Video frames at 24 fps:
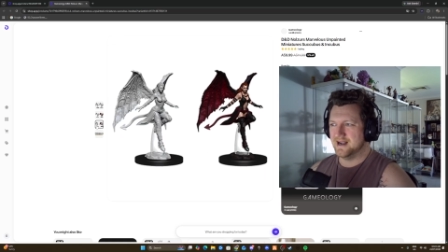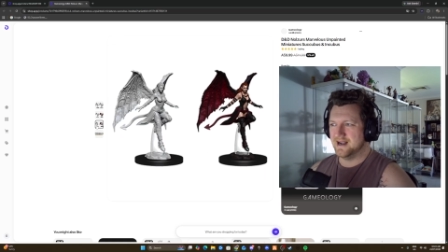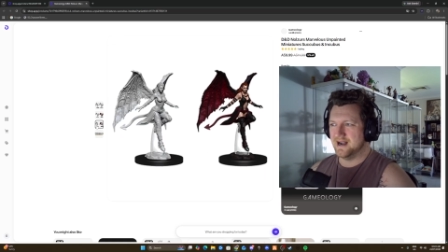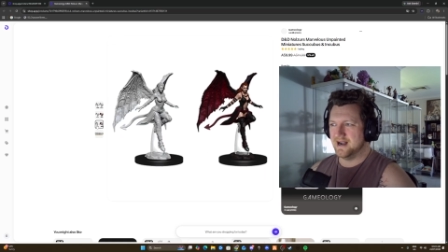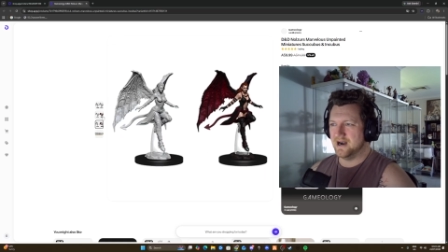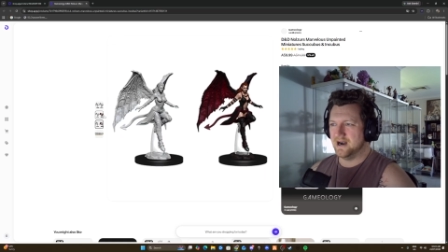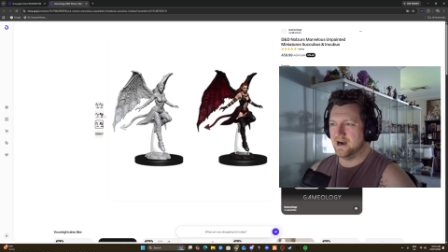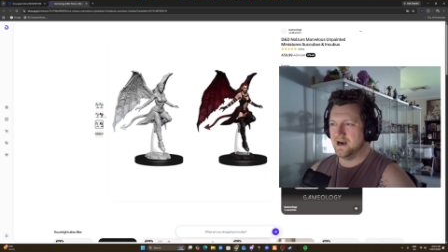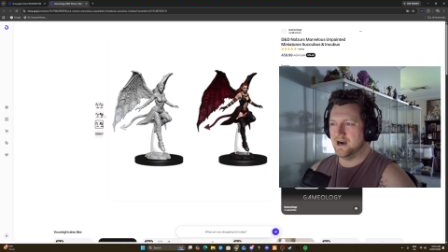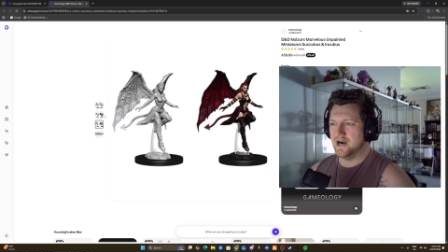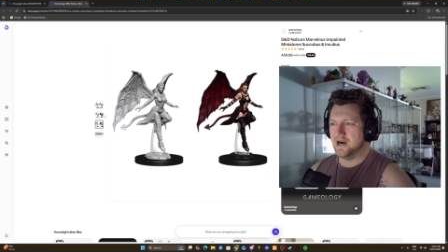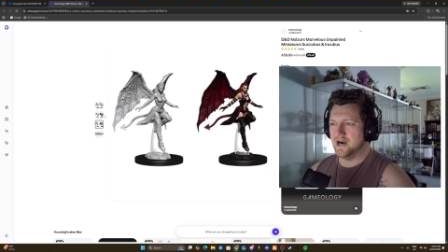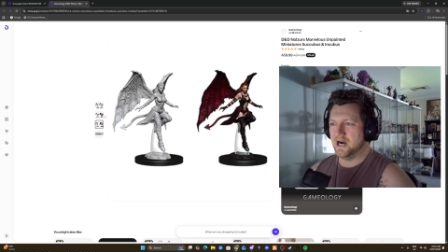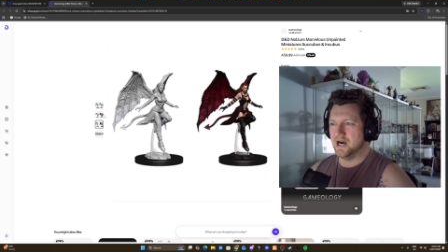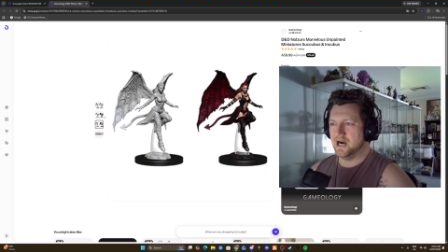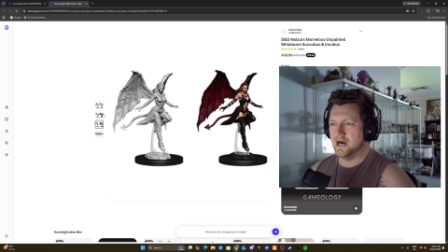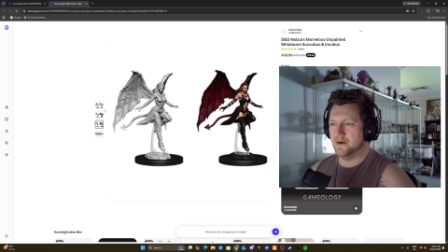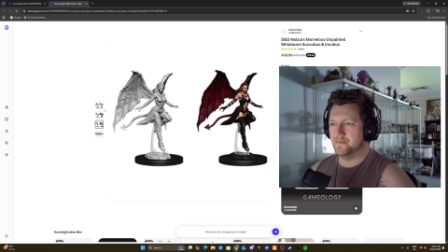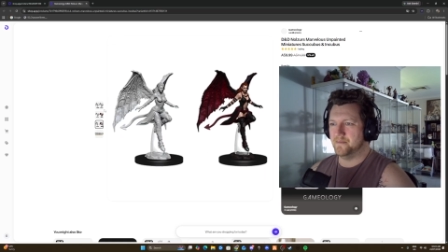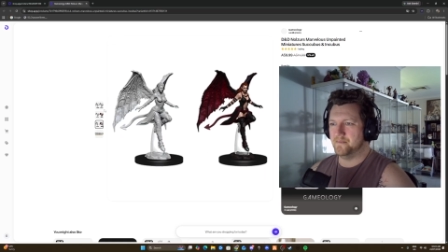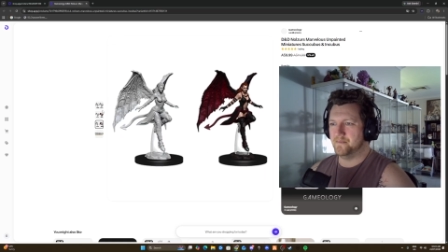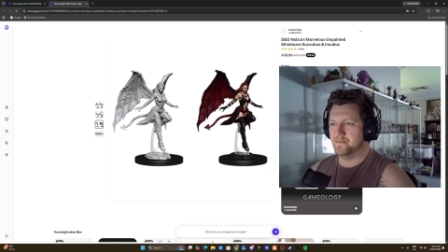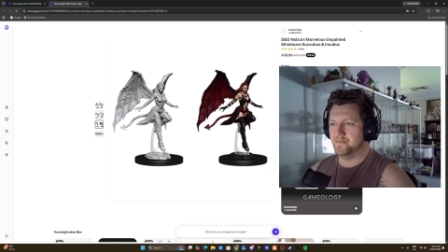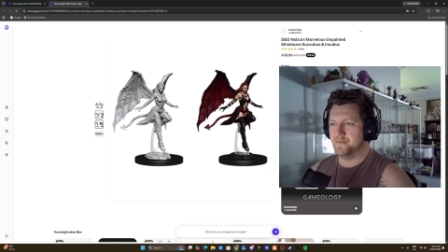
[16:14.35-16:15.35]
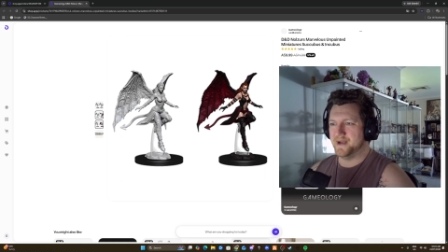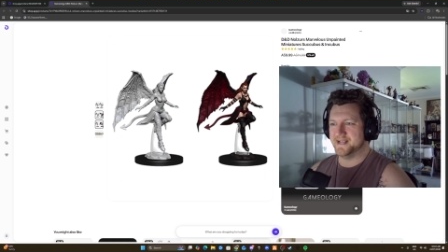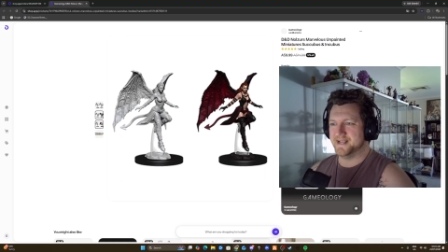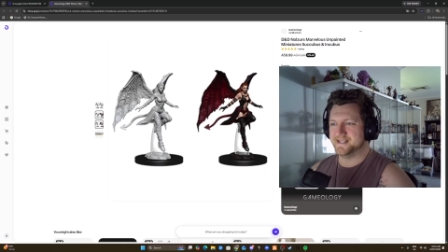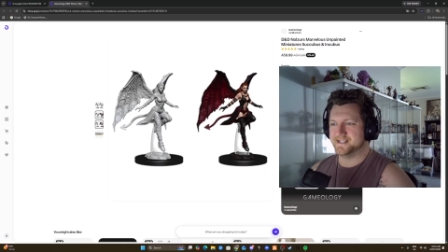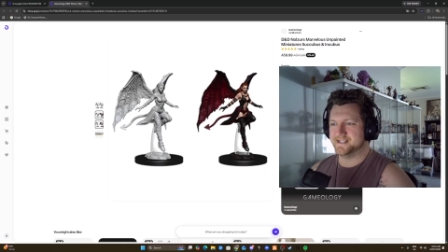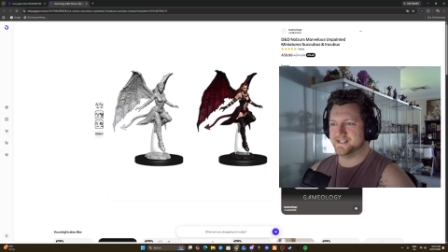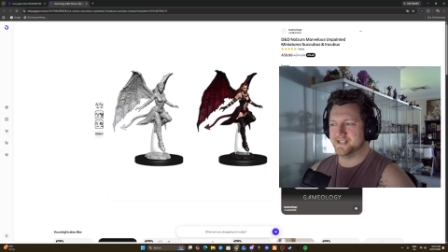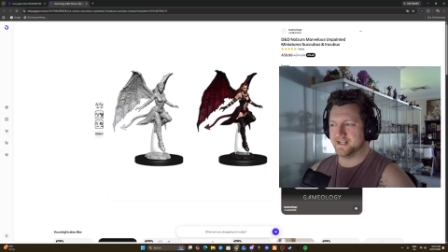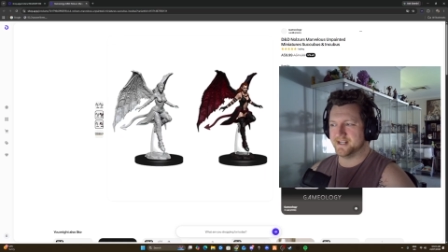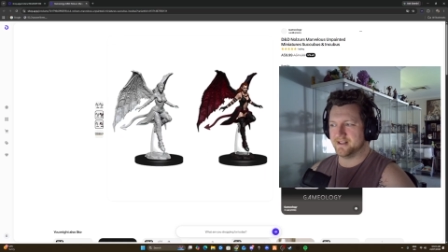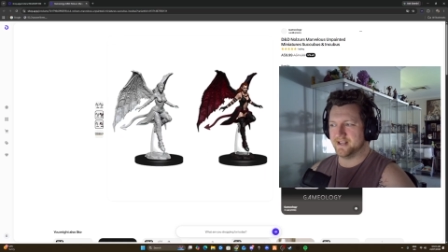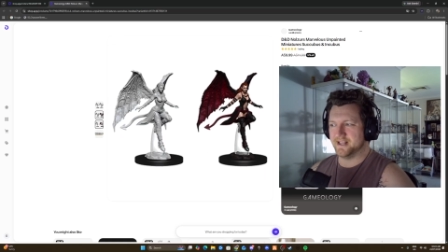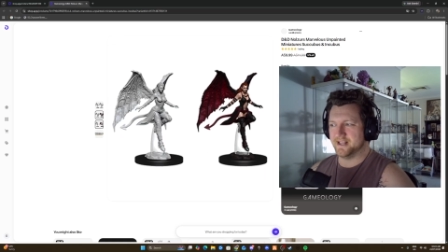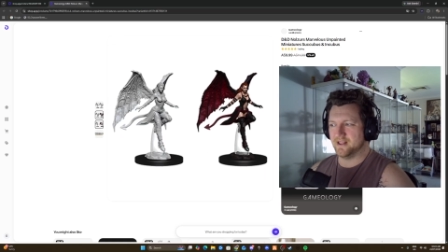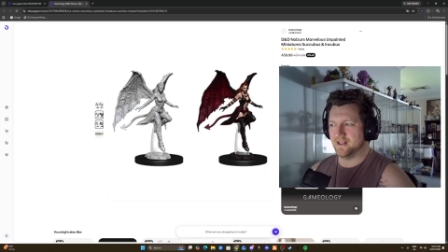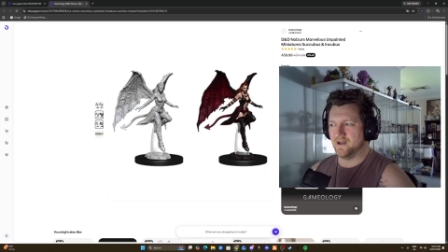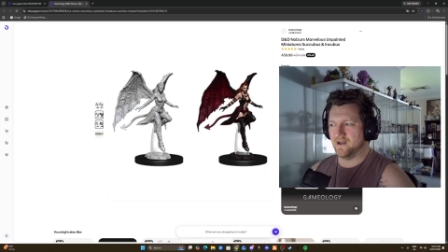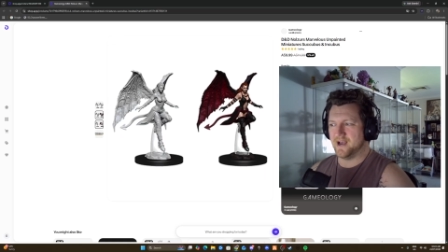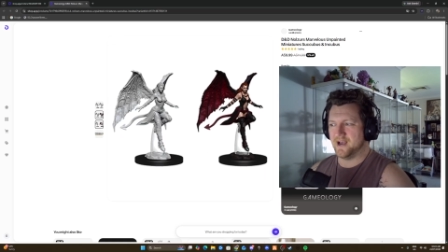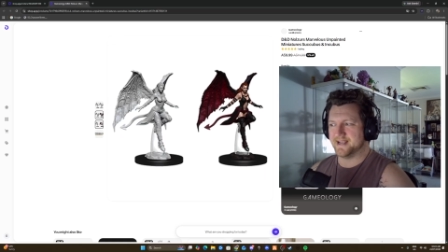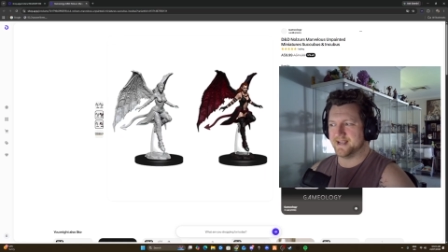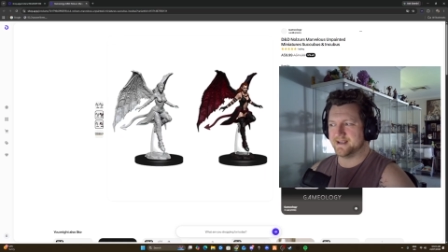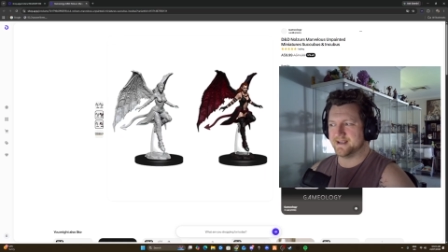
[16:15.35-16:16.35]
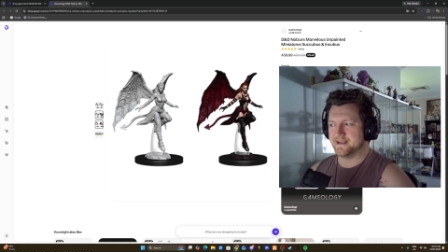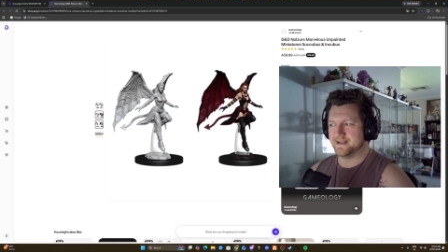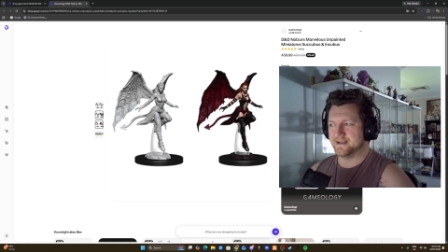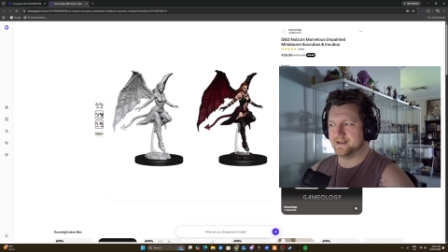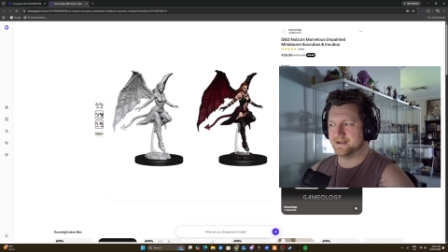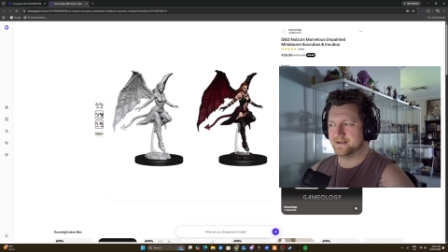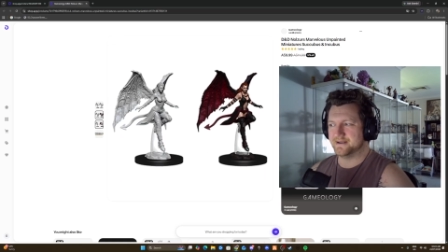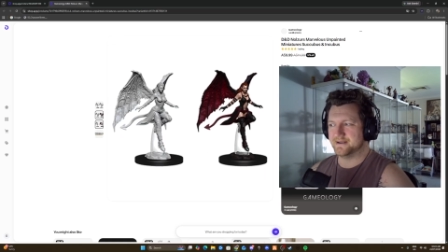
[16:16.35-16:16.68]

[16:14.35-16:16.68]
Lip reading: are basically like,